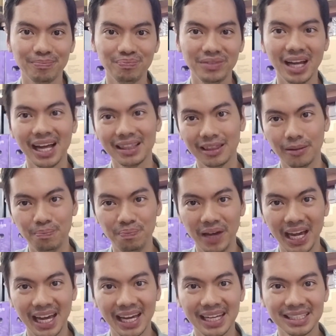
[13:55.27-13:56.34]
Not the
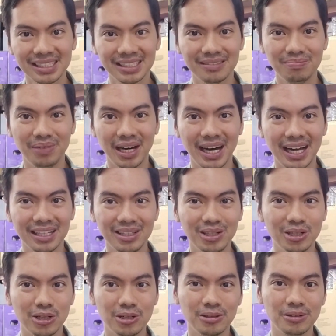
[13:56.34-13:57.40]
best, but
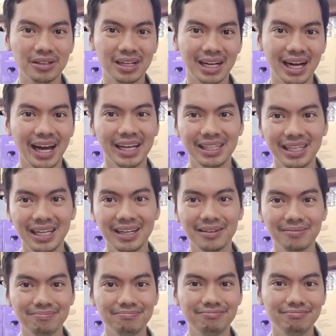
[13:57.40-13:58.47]
I think